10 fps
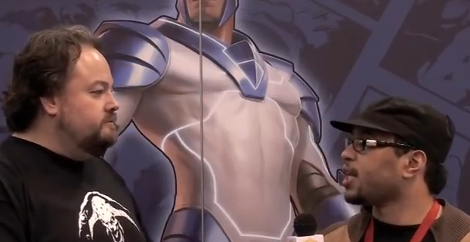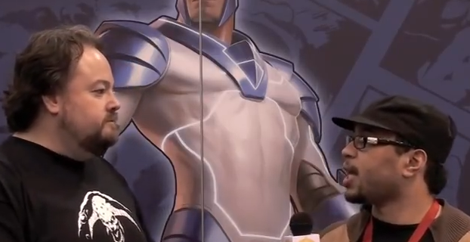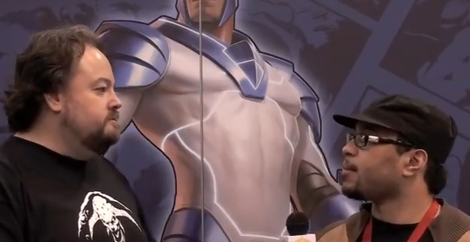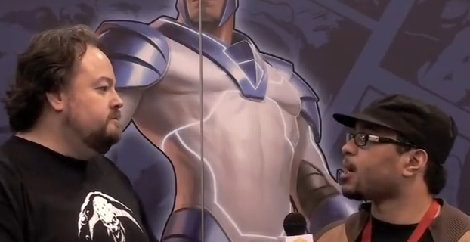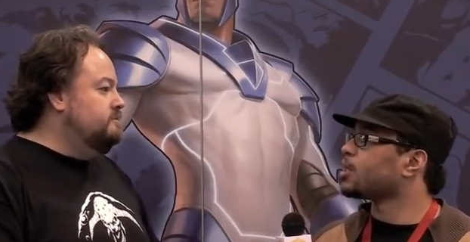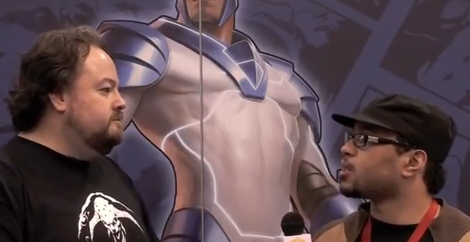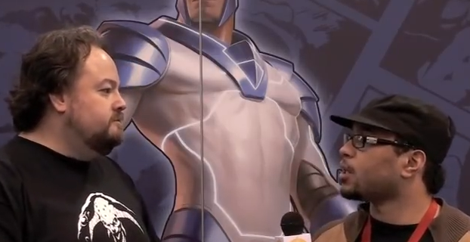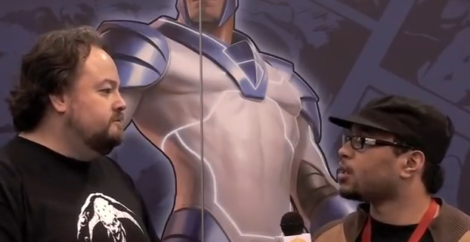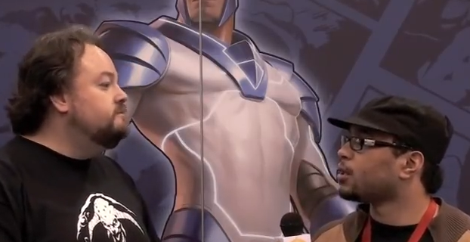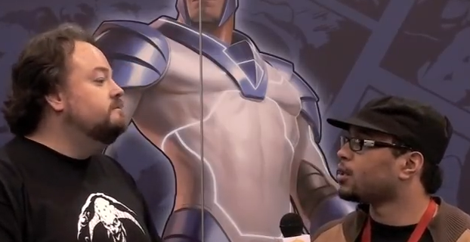Speaker 1: end game
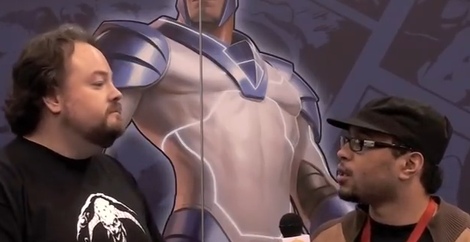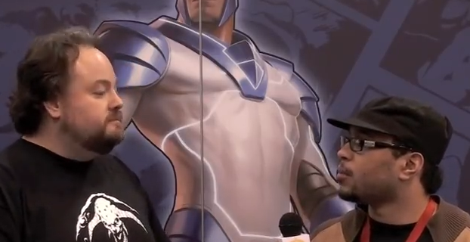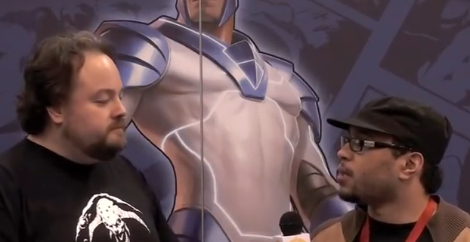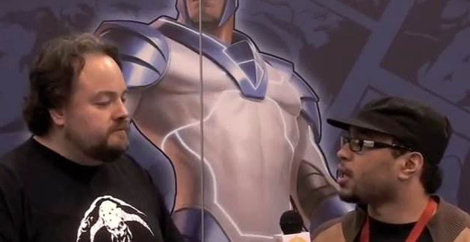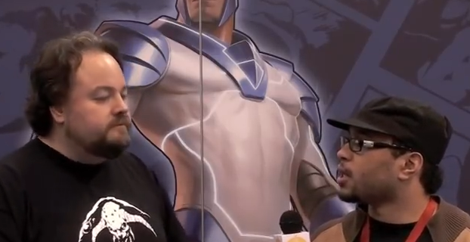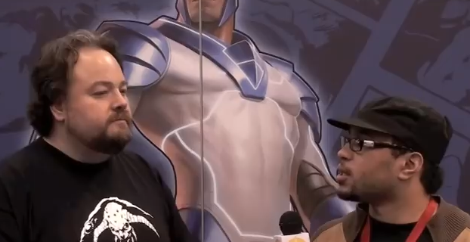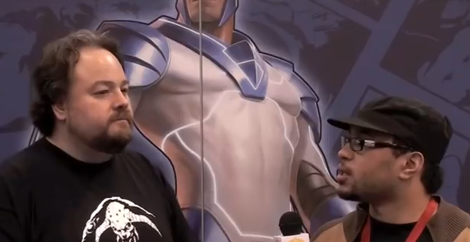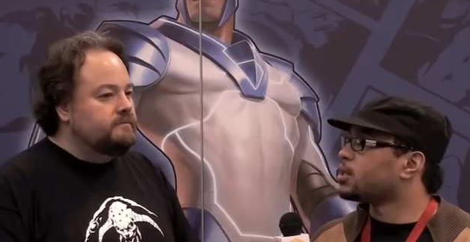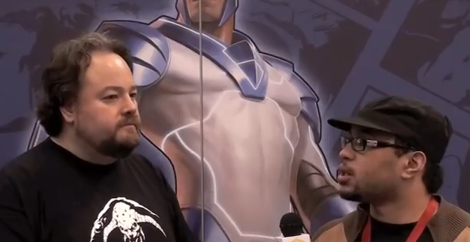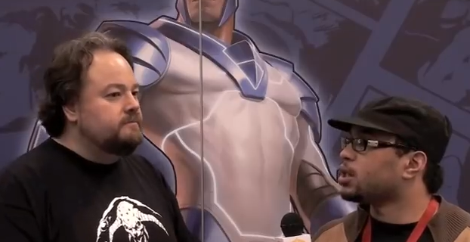content
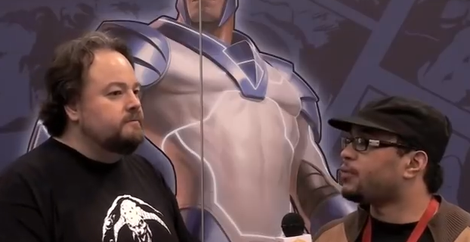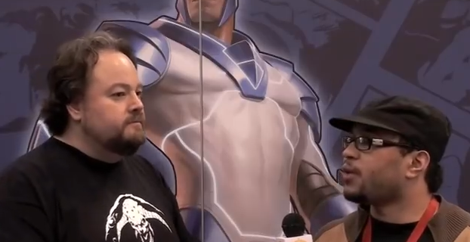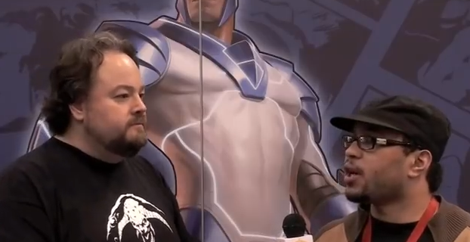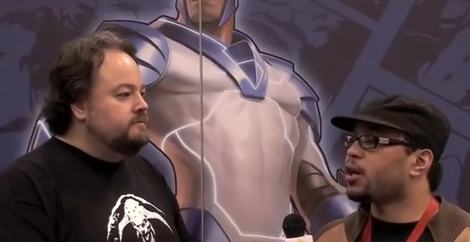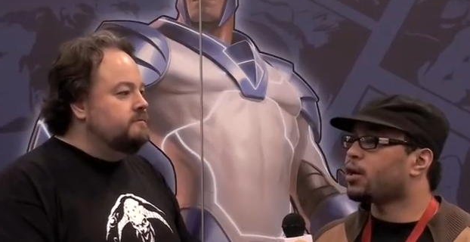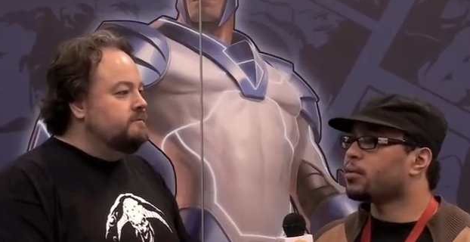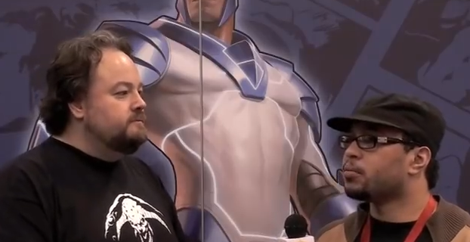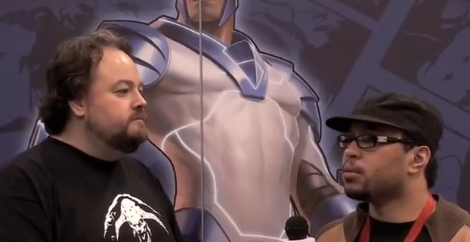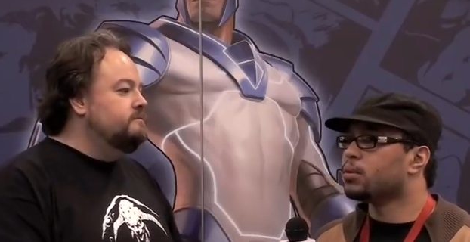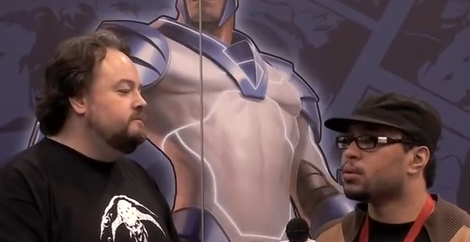because you figure
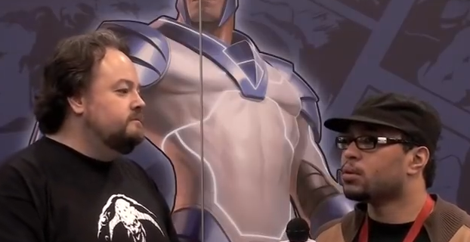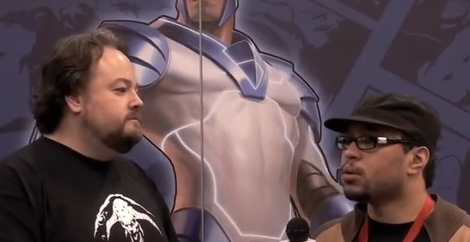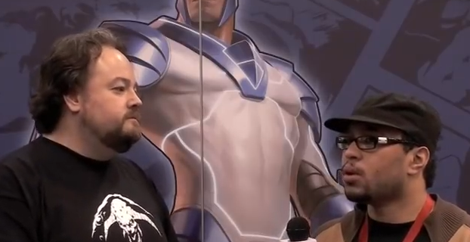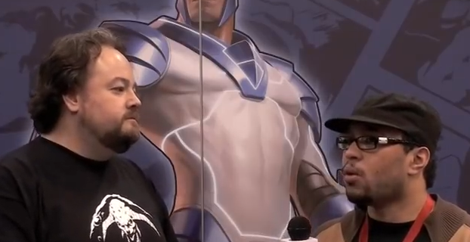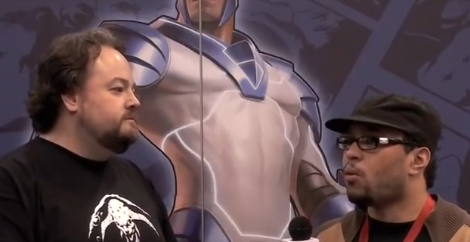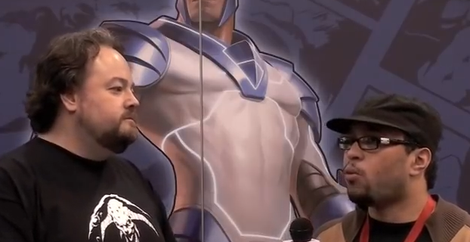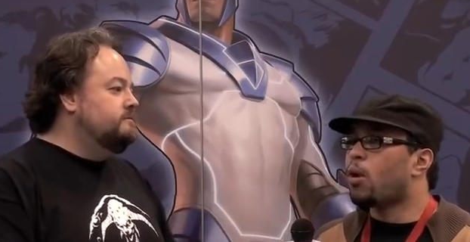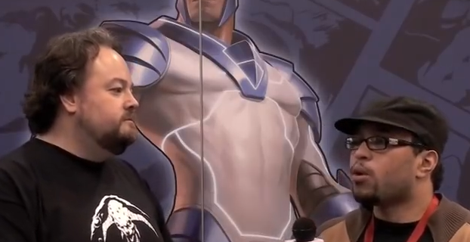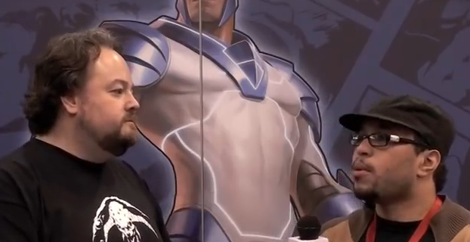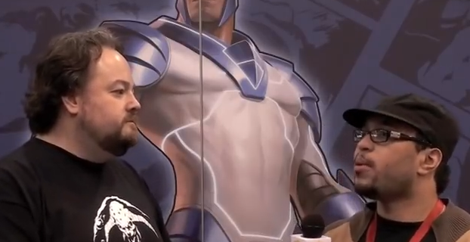
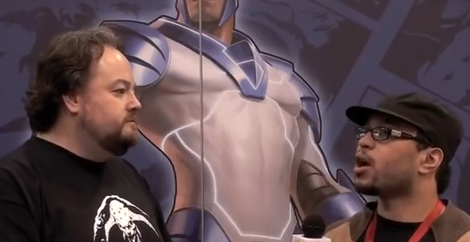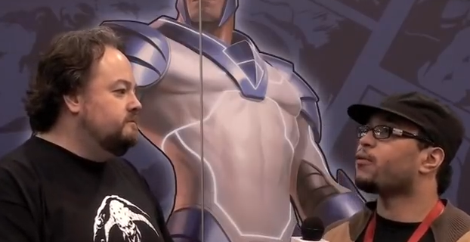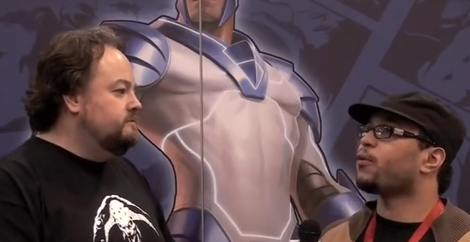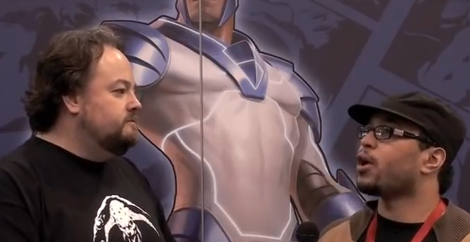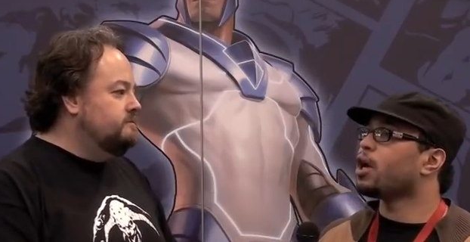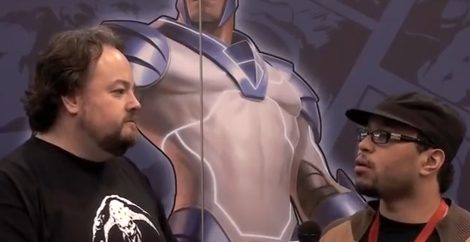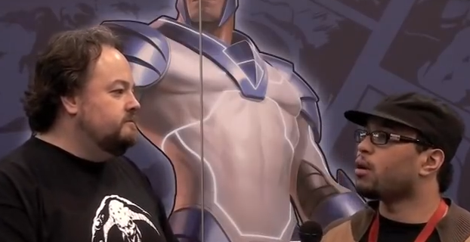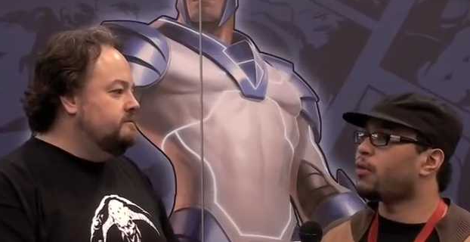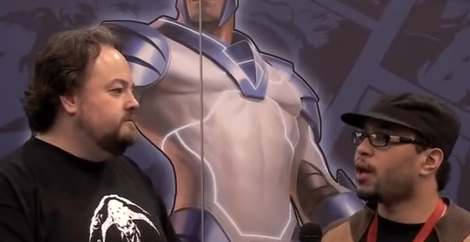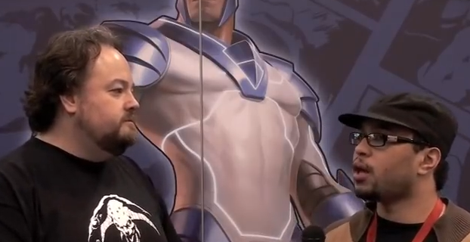what would be bigger for a
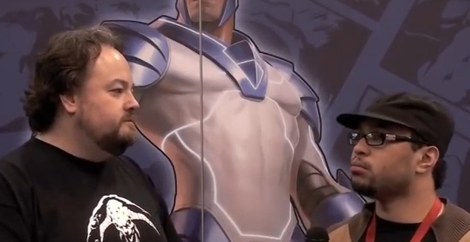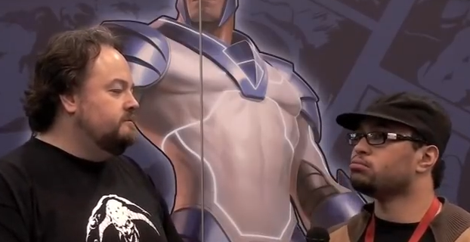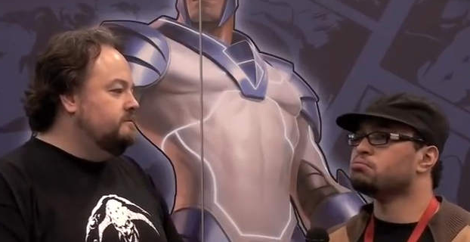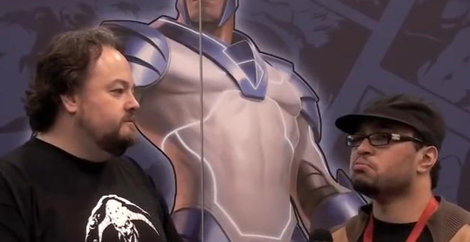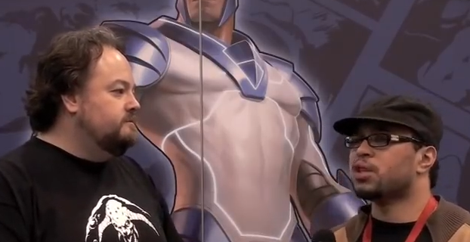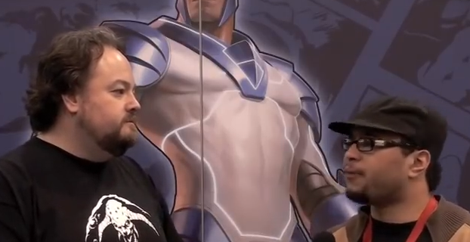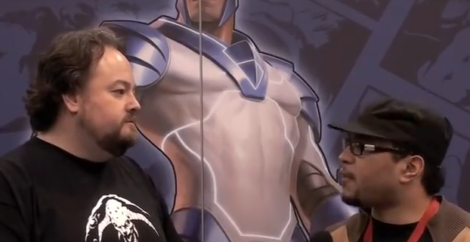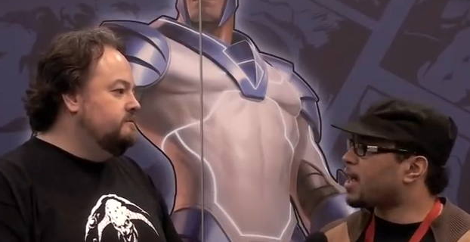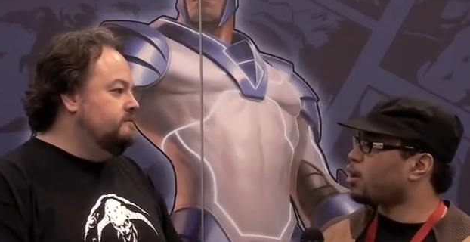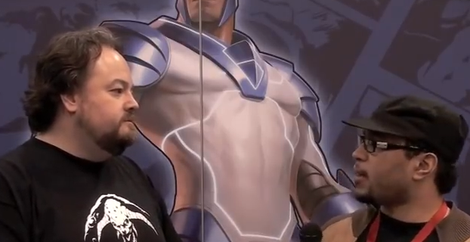hero than the
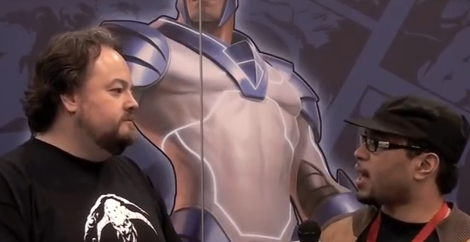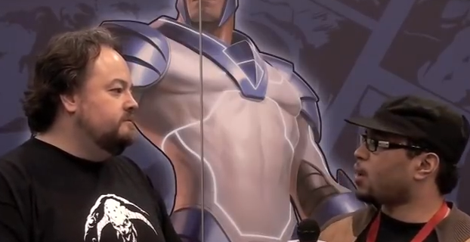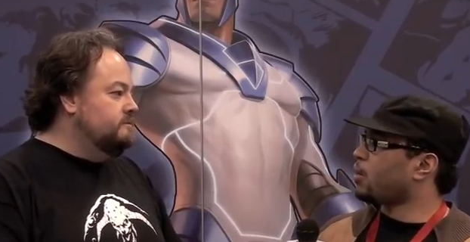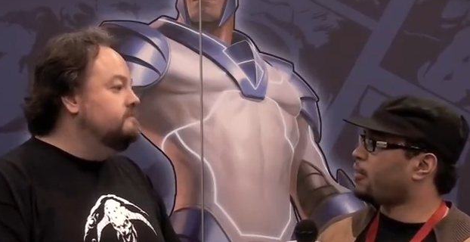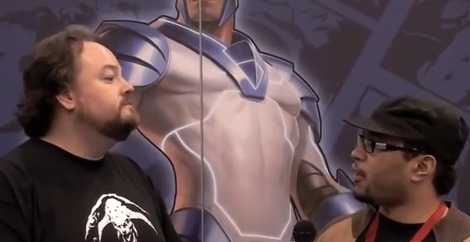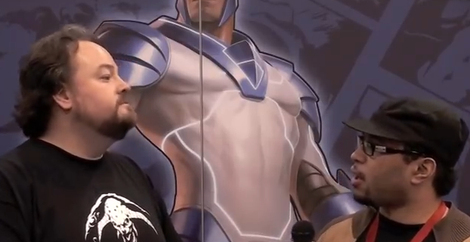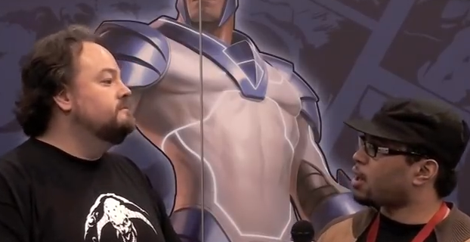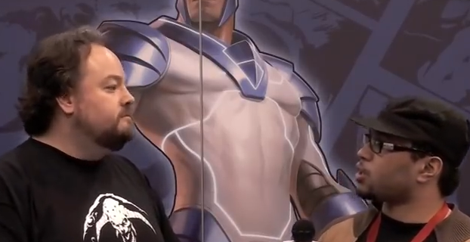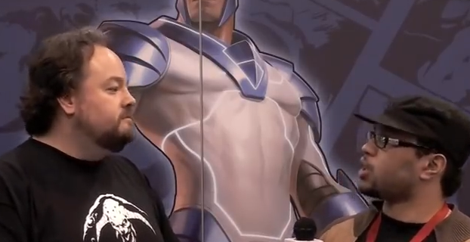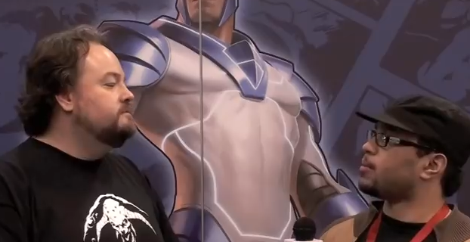final battle with their
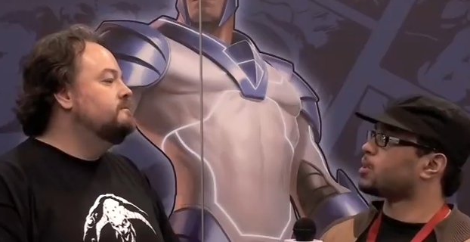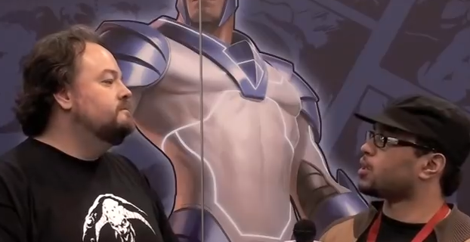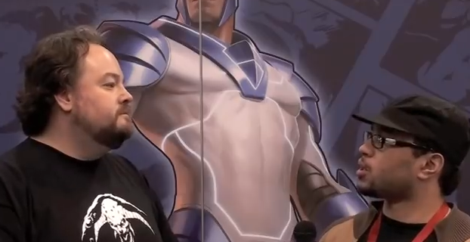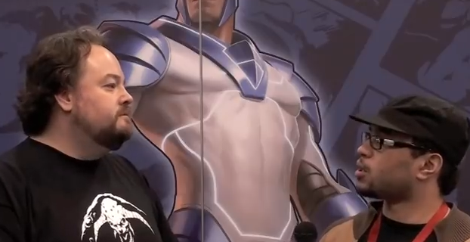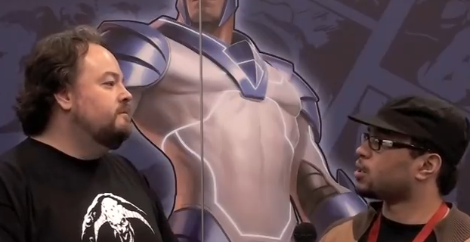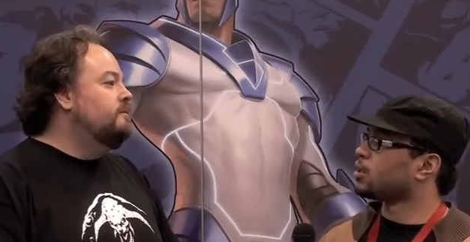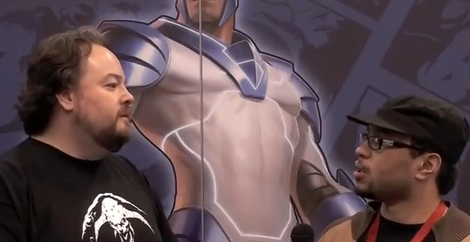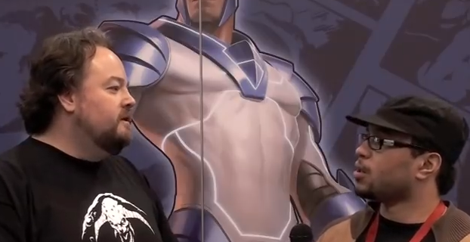arch nemesis?